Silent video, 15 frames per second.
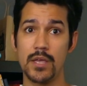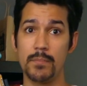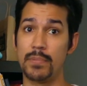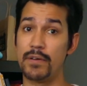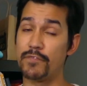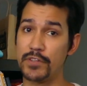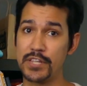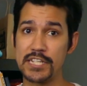
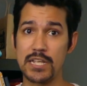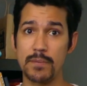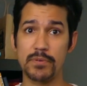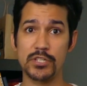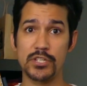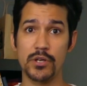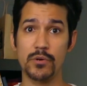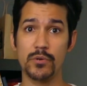But for this
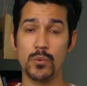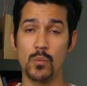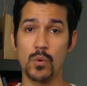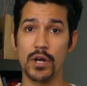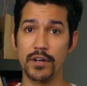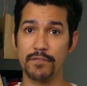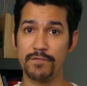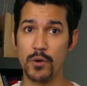episode, we're
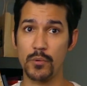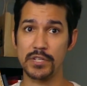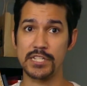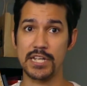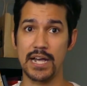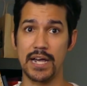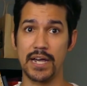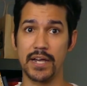going to focus
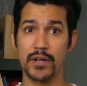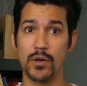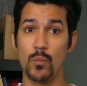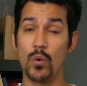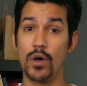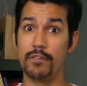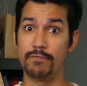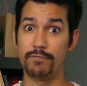on
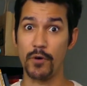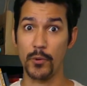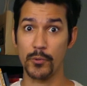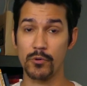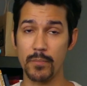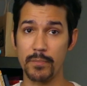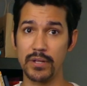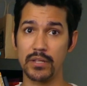what
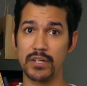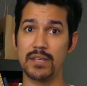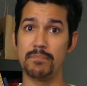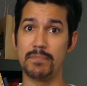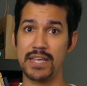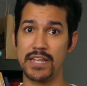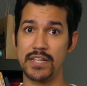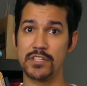vulnerability
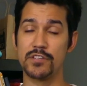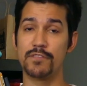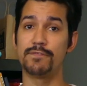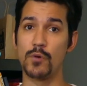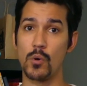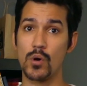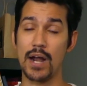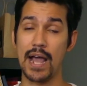means
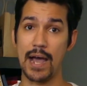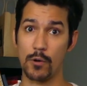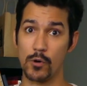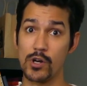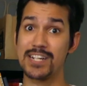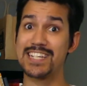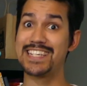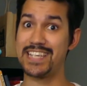for
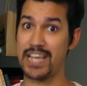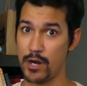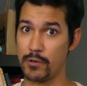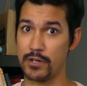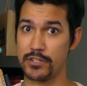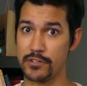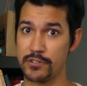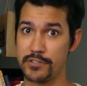our
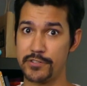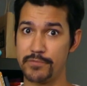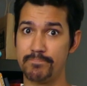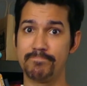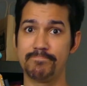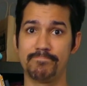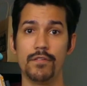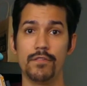characters.
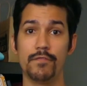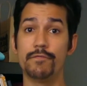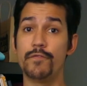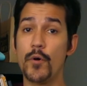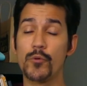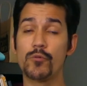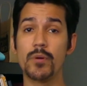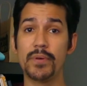
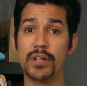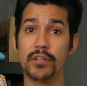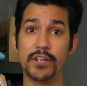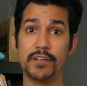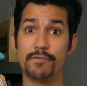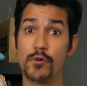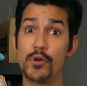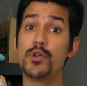
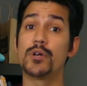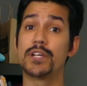Vulnerability for your